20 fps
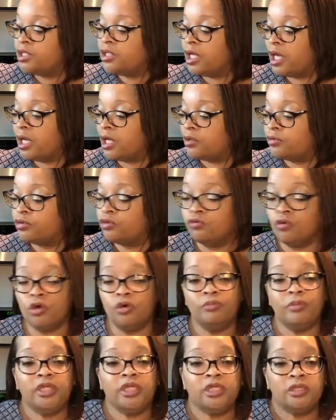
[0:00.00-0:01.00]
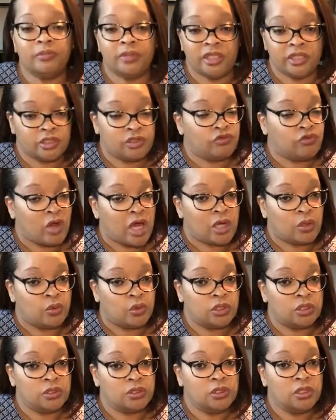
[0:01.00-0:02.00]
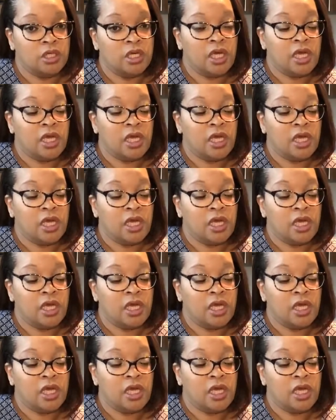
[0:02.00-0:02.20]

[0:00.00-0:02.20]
Now the grow medium is the Rockwool,